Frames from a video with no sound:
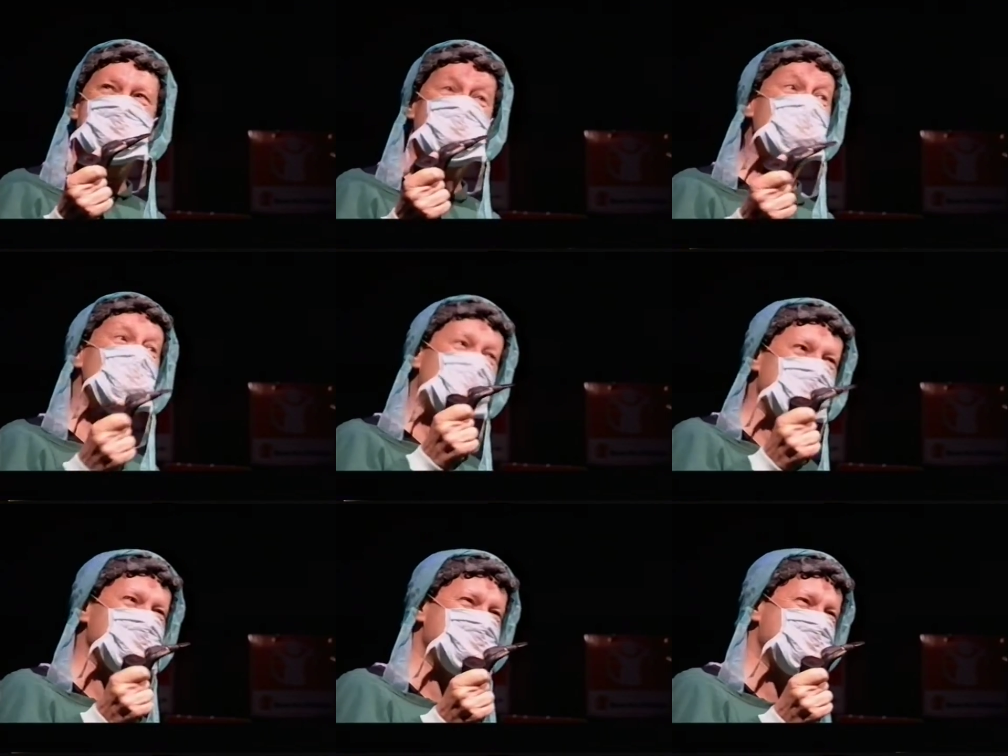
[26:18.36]
by the
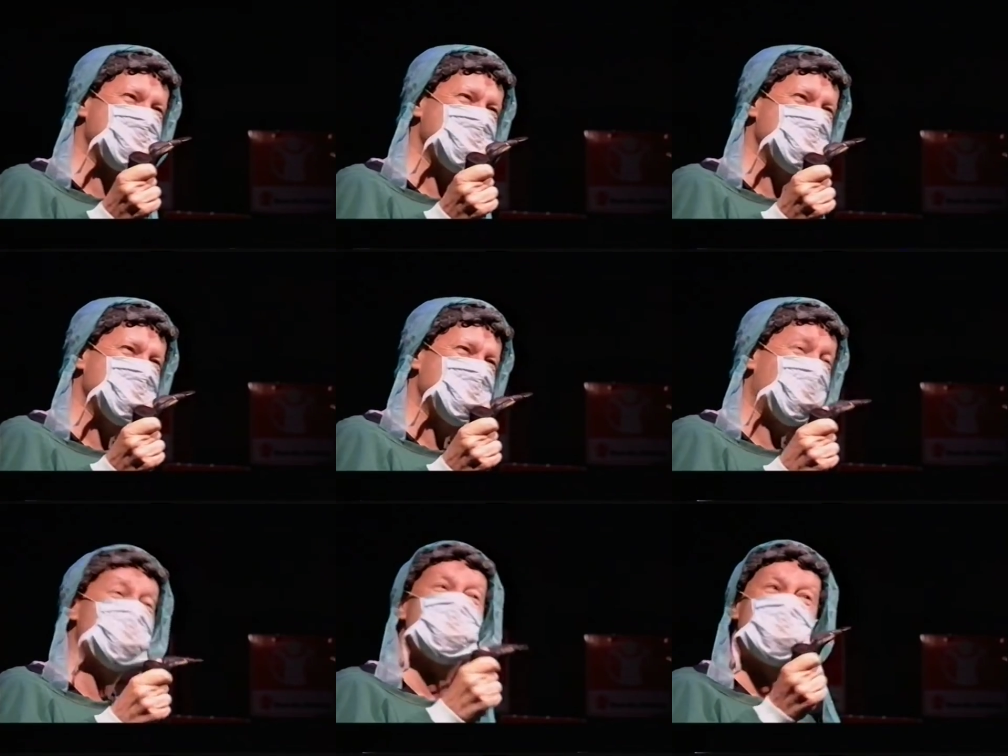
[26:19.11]
words
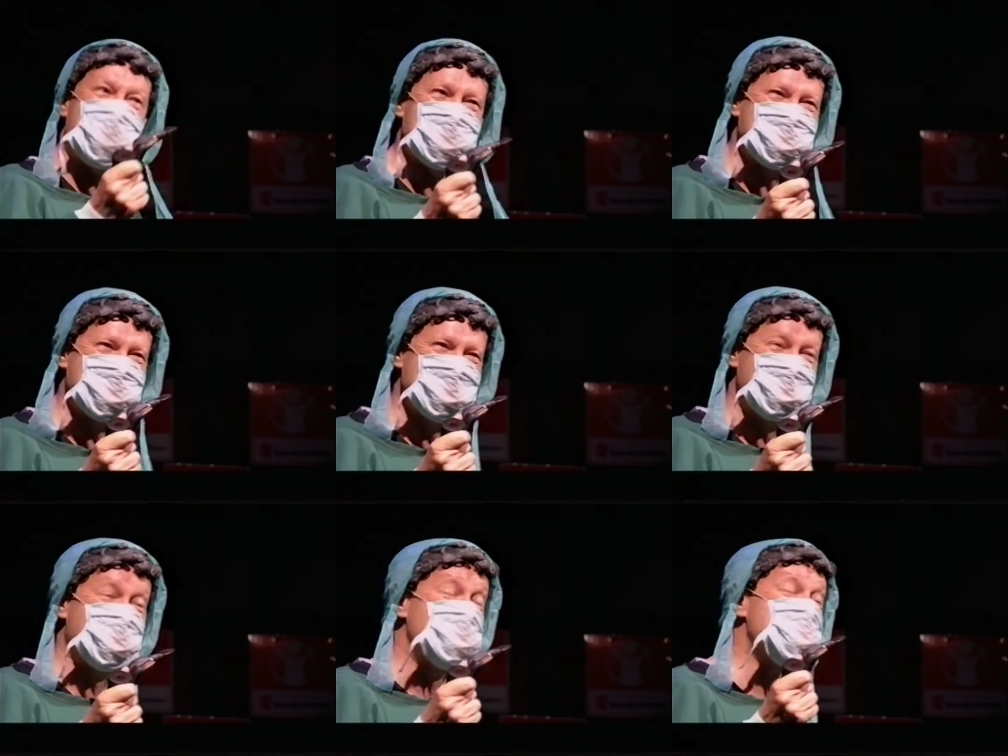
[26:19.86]
of the bard
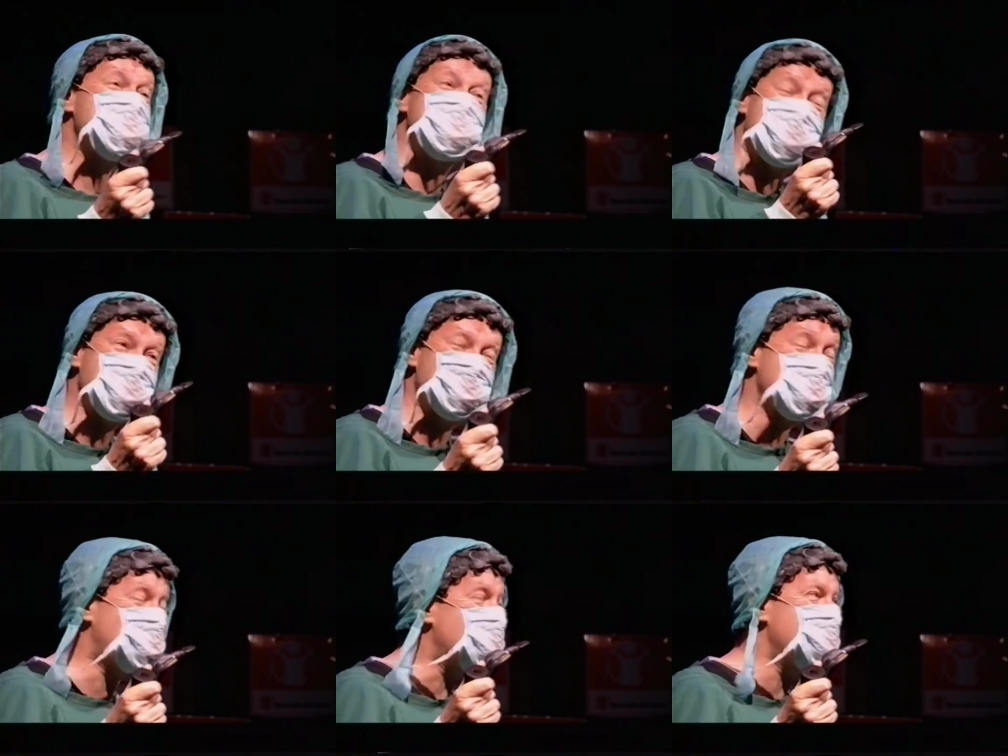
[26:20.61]
from
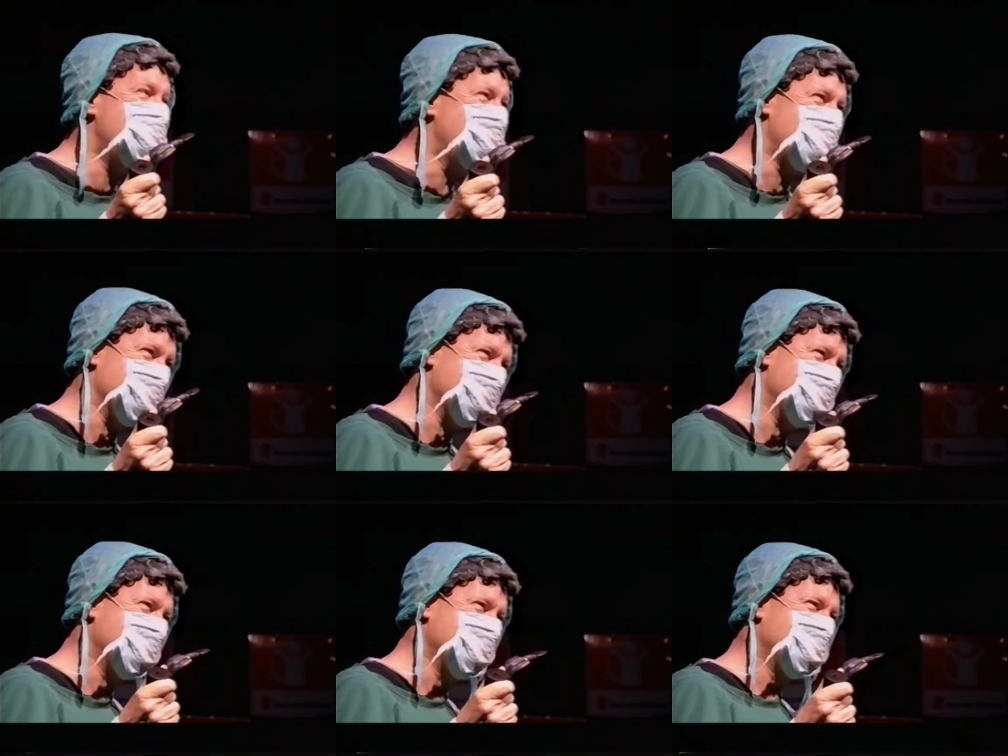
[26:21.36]
Stratford-upon-Avon,
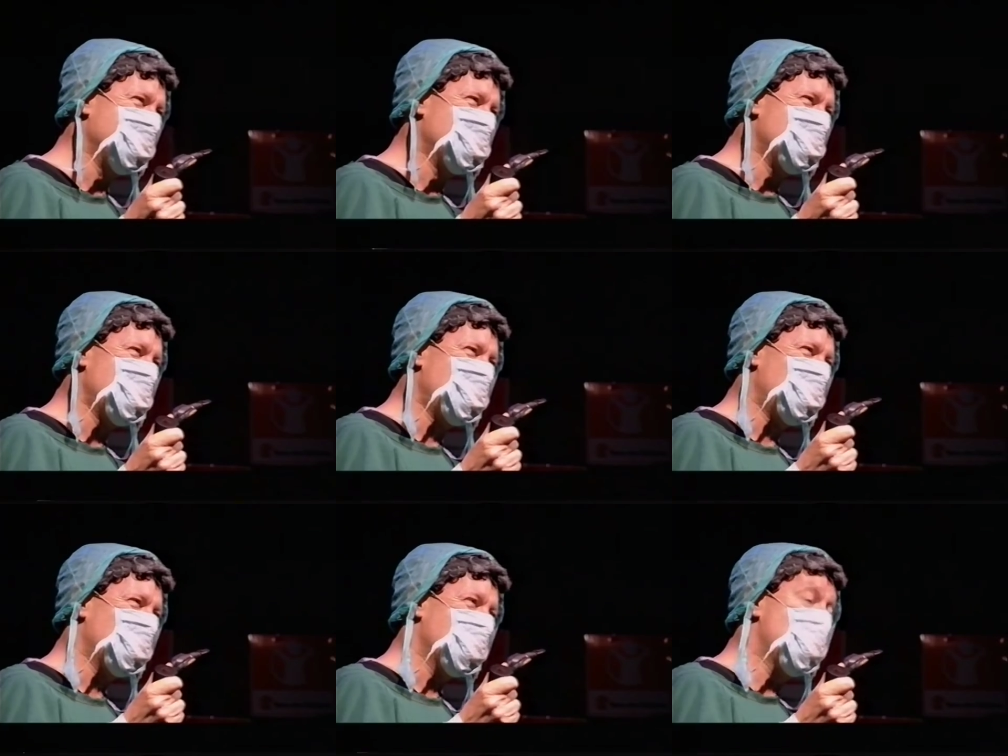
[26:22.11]

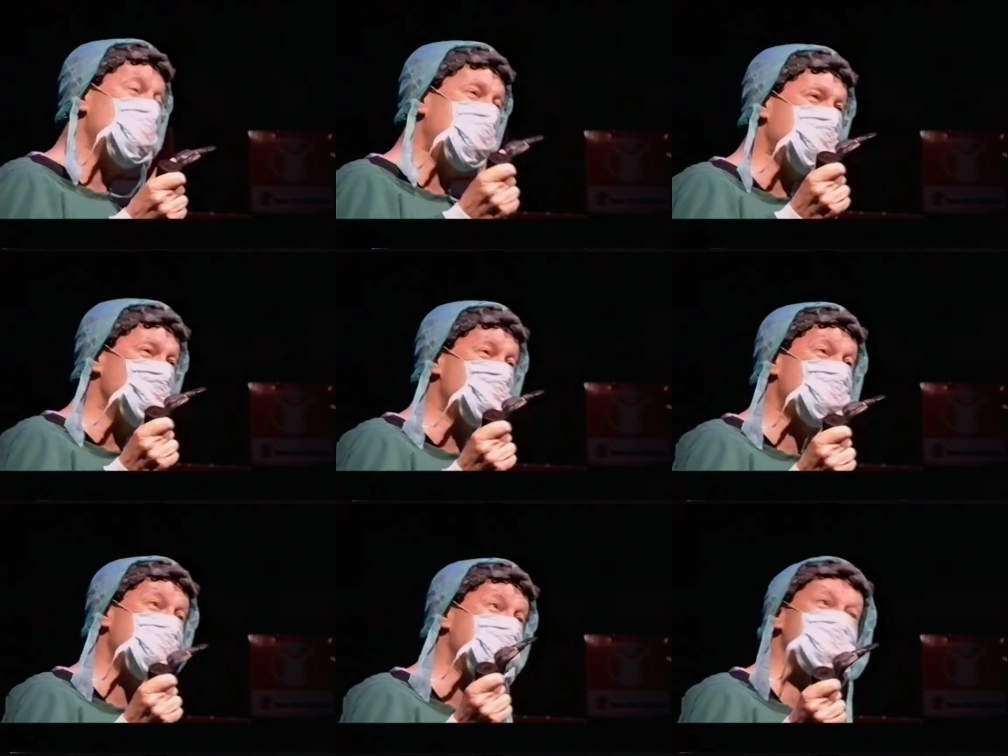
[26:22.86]
William
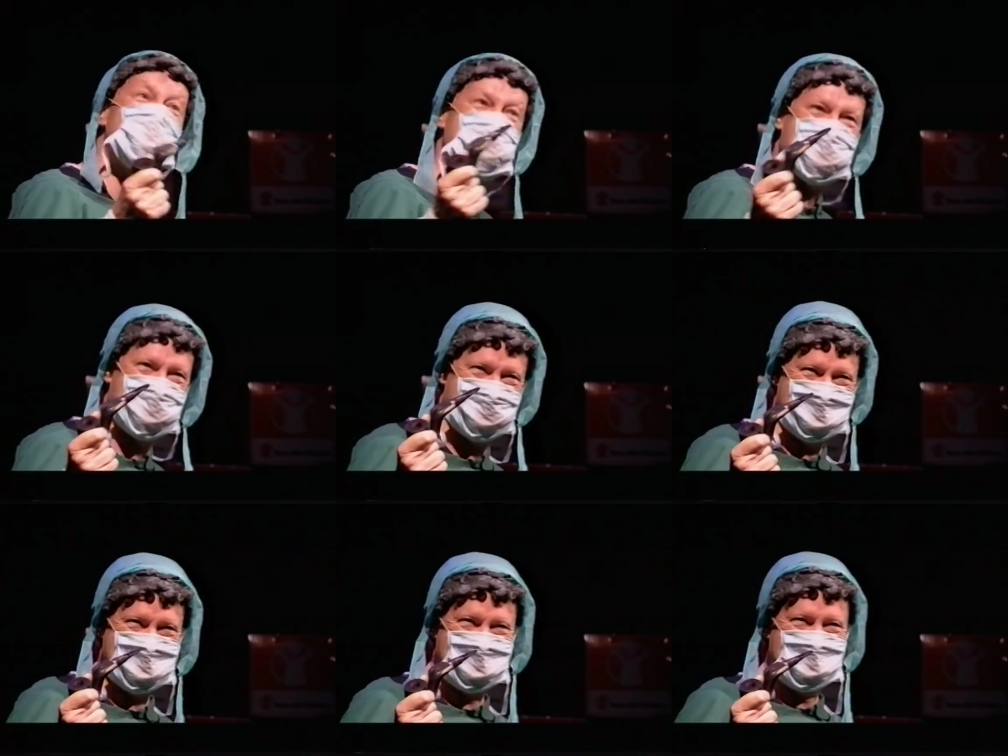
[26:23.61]
Shakespeare,
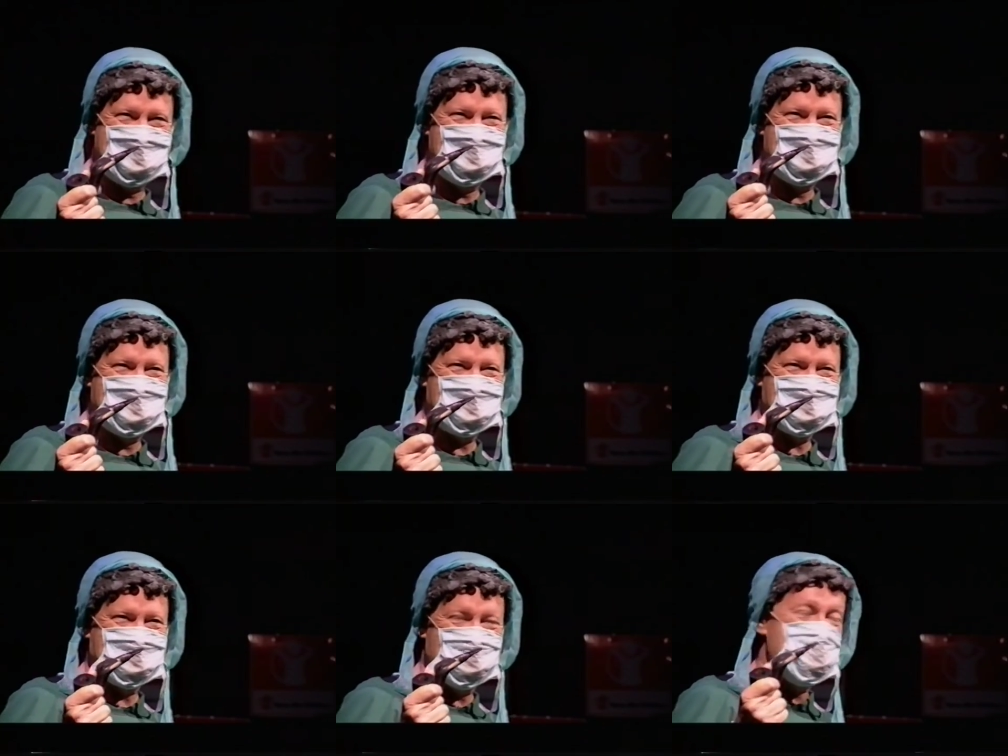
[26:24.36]

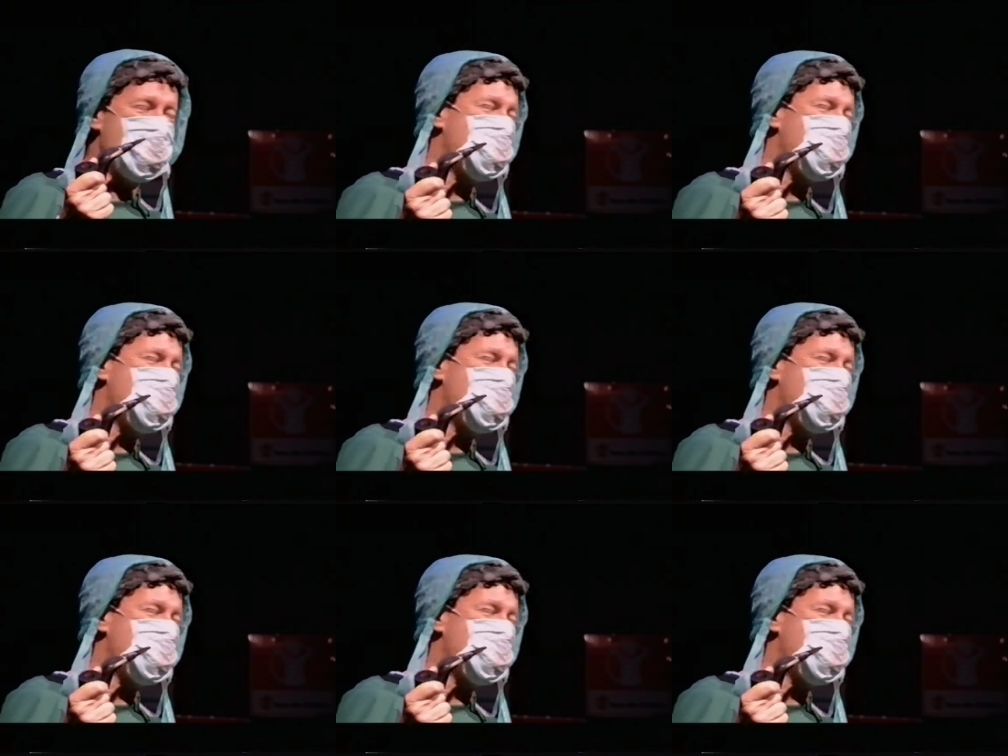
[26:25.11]
who now,